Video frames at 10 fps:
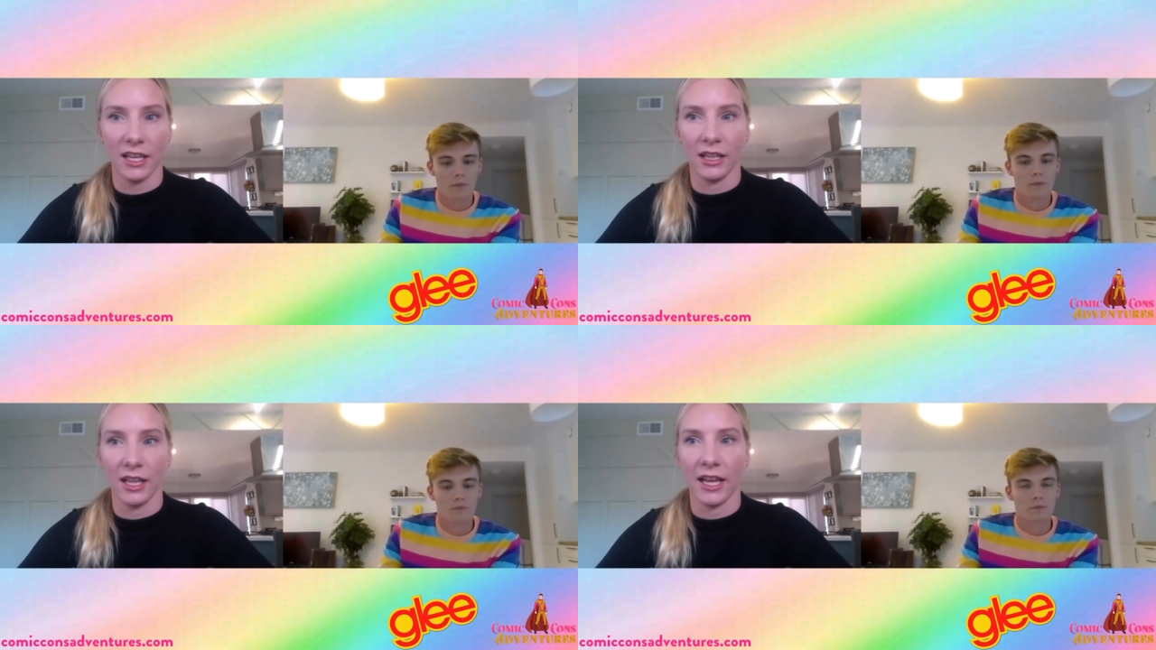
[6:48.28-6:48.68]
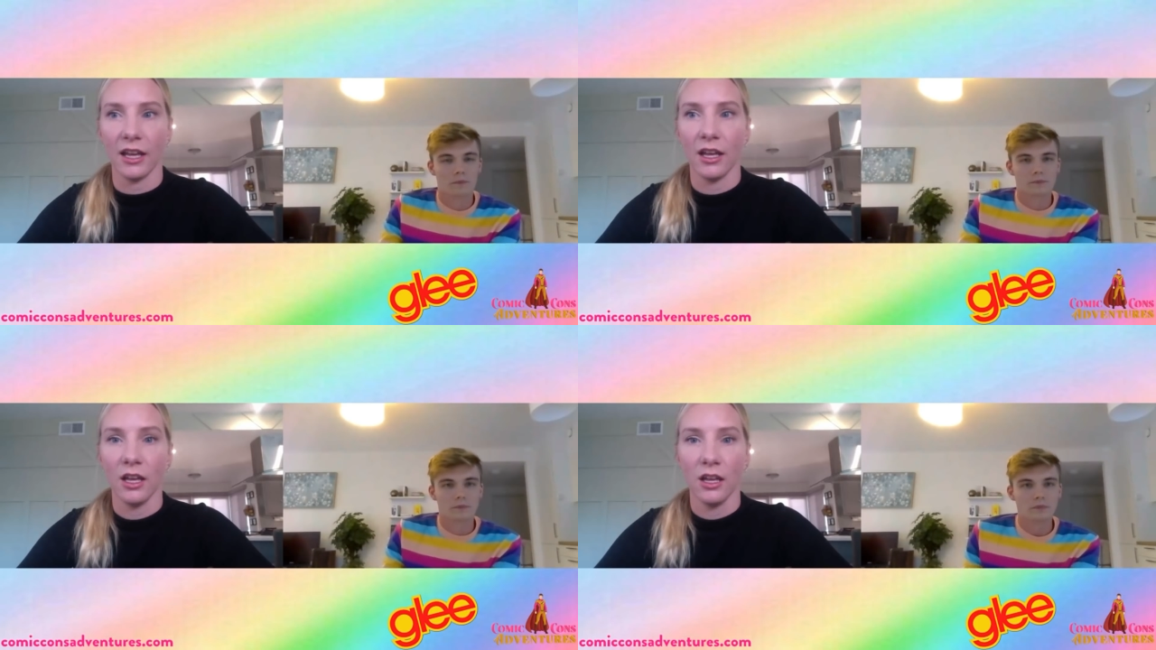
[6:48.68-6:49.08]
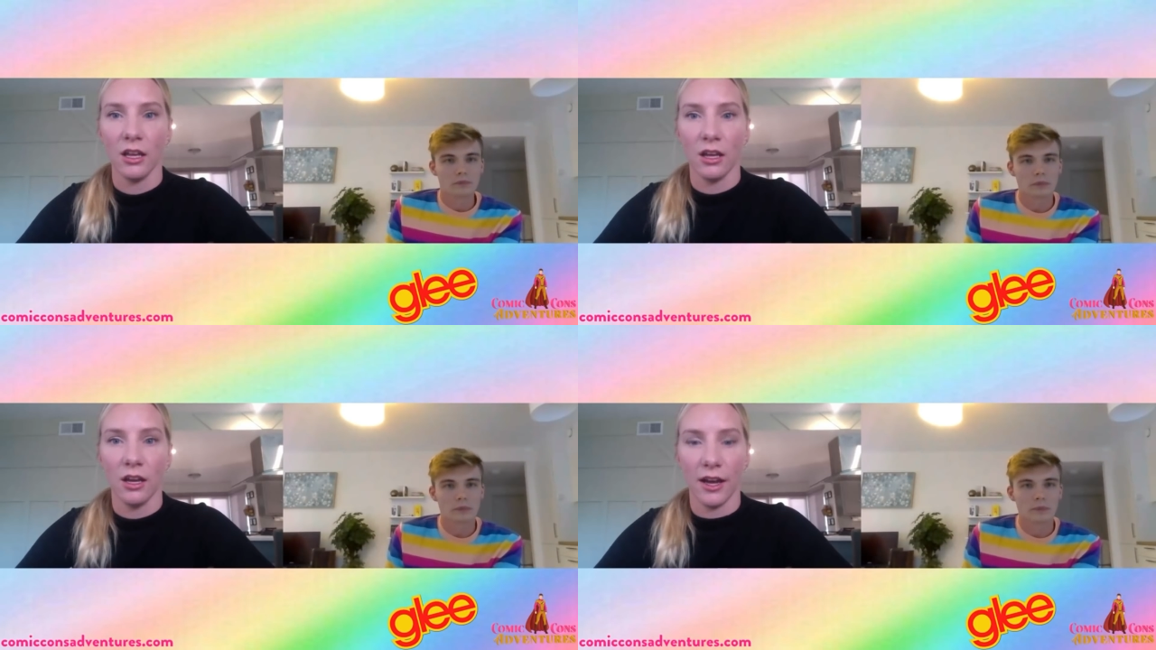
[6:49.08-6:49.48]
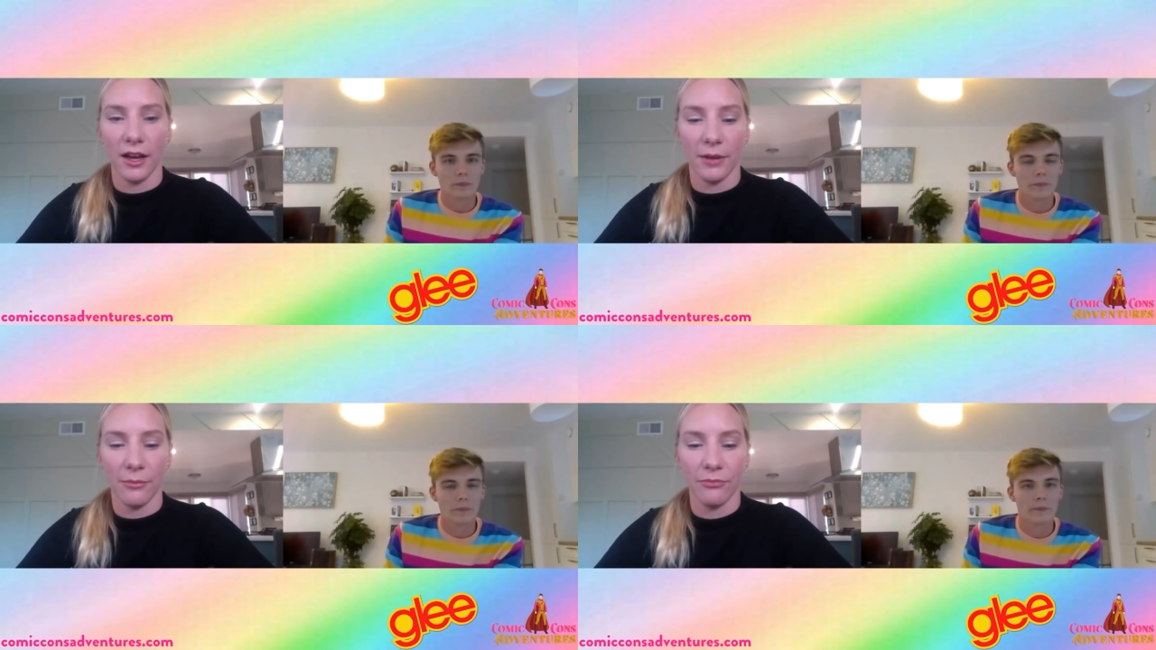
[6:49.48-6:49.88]
Speaker 1: like
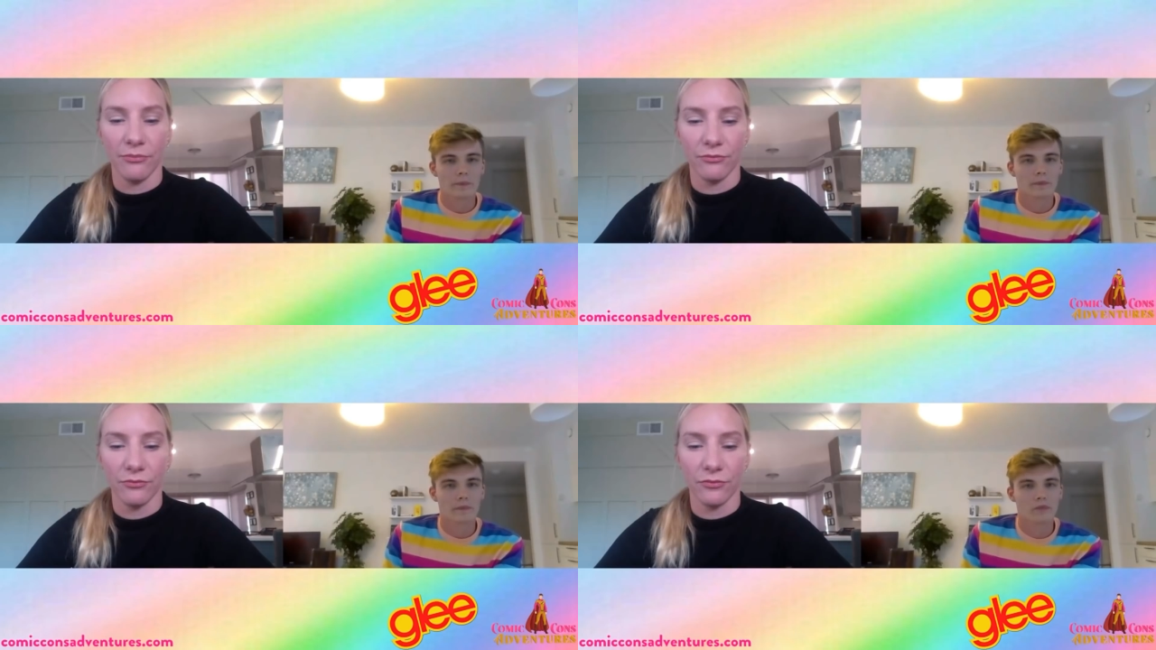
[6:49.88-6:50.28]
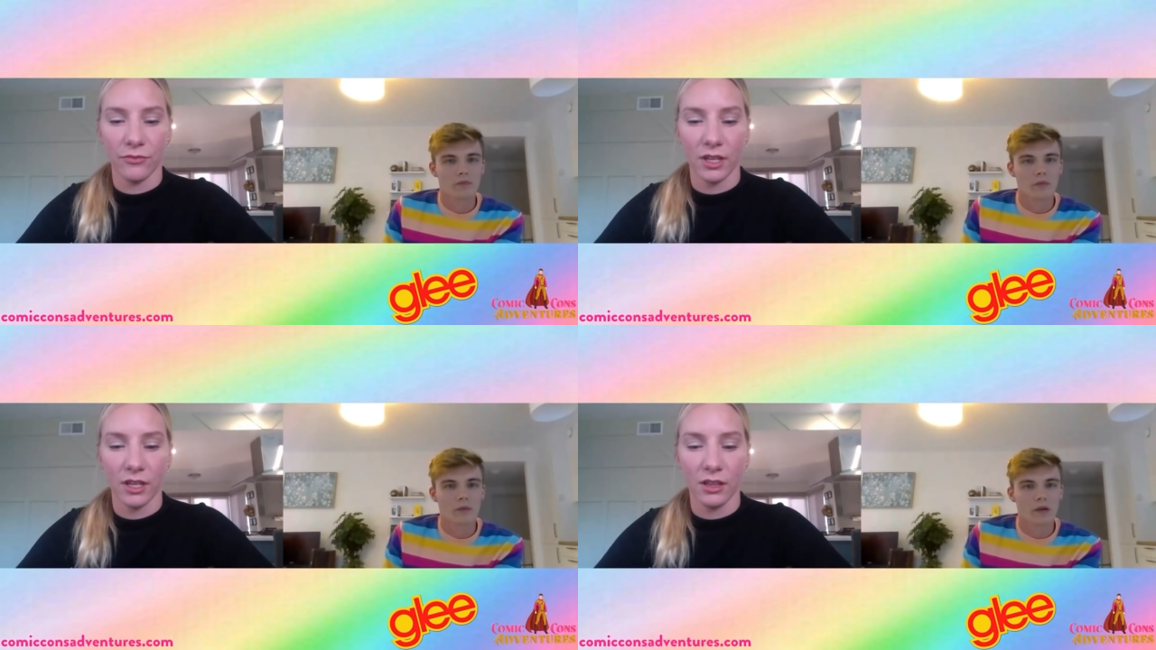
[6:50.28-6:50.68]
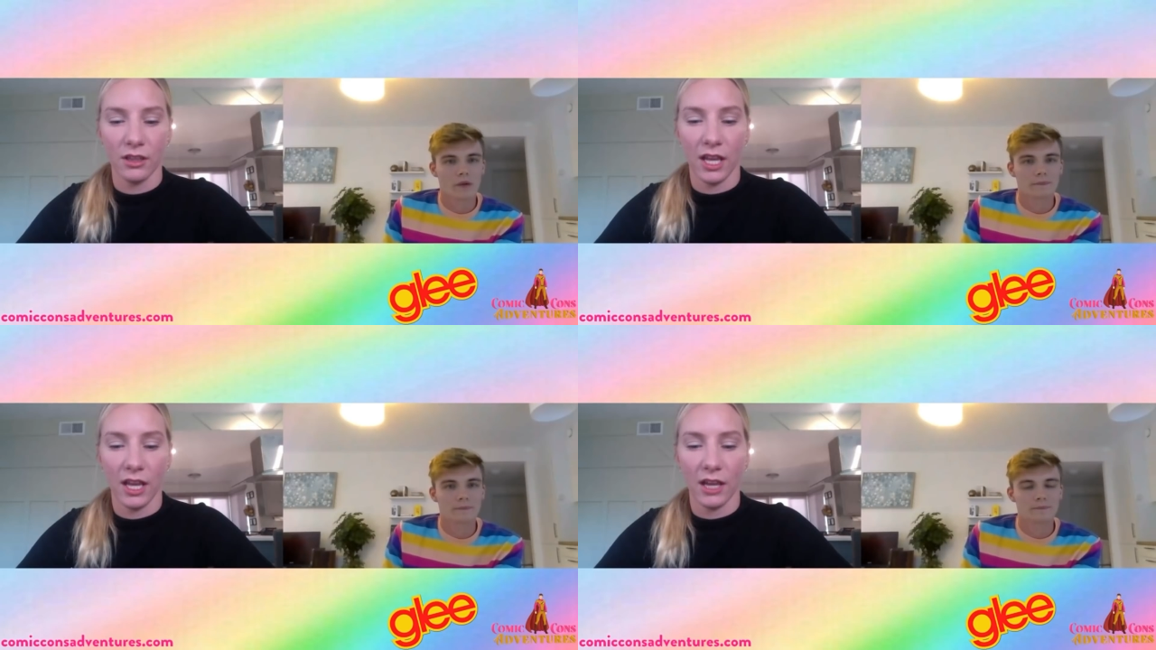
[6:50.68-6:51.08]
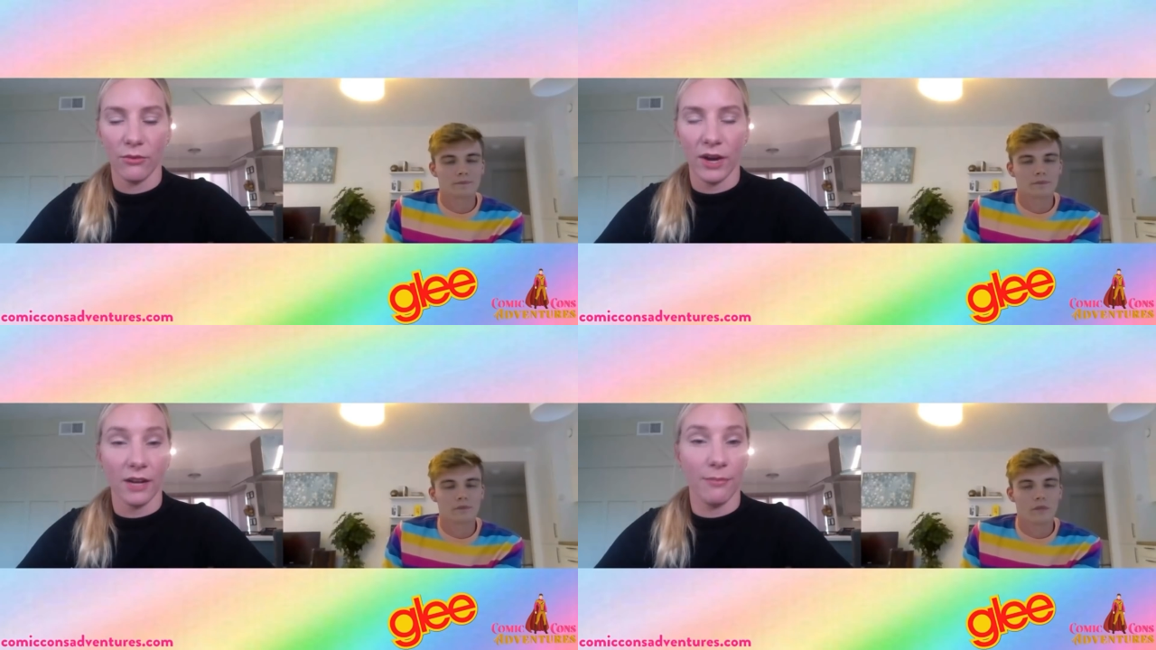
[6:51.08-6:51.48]
um they
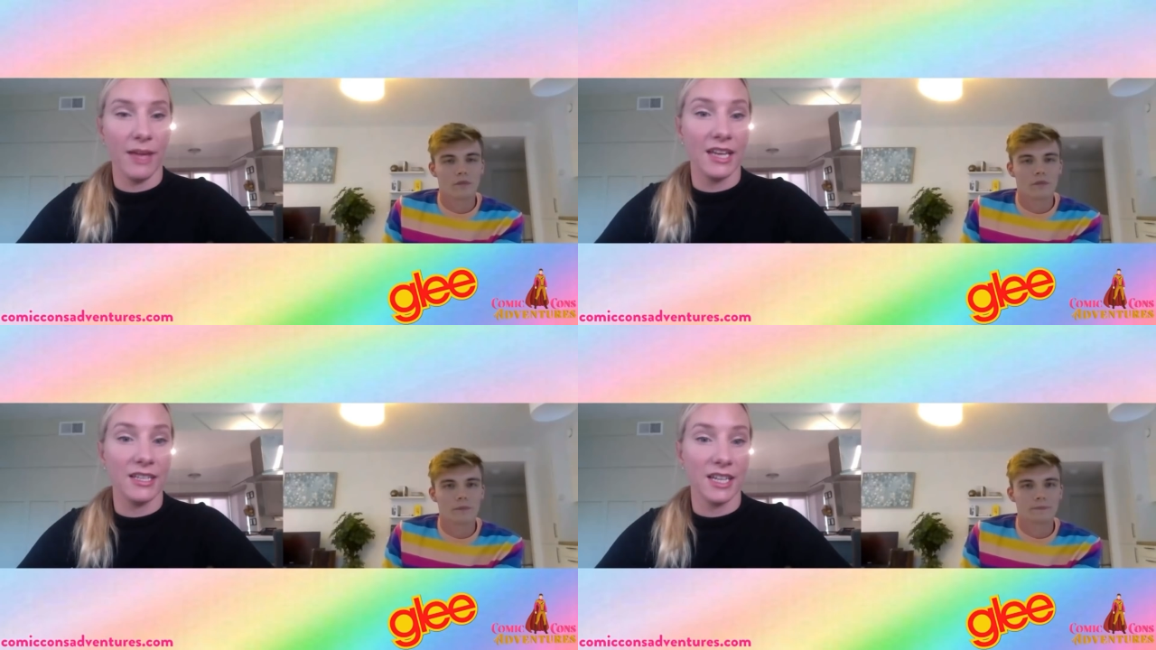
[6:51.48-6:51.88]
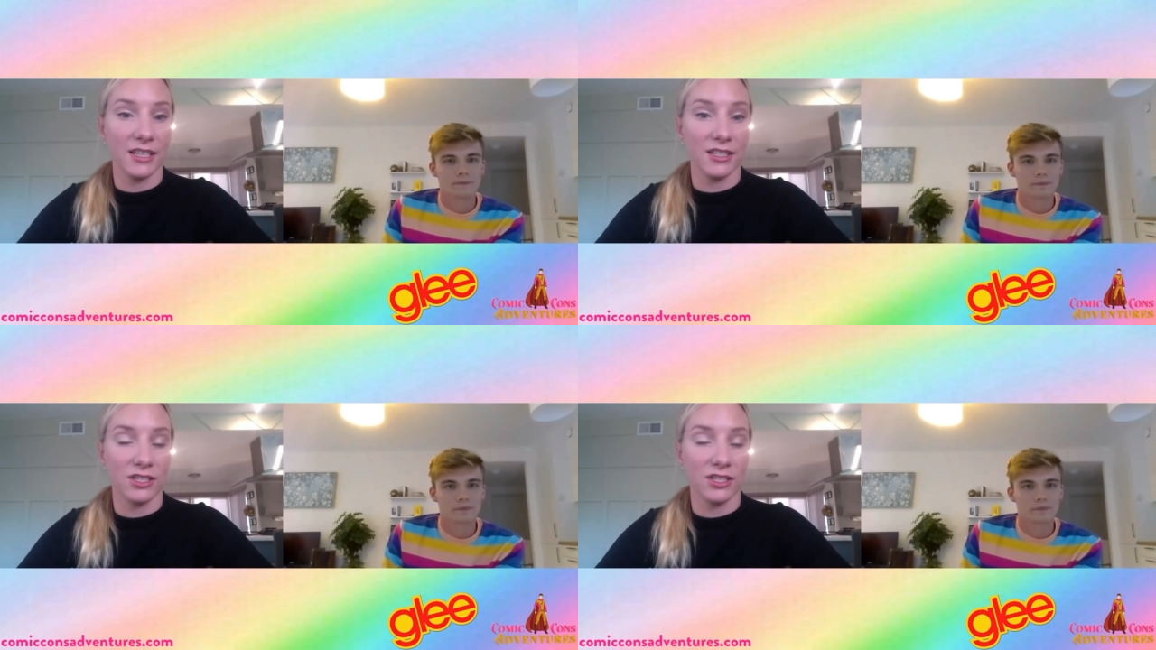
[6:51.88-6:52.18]
recommend us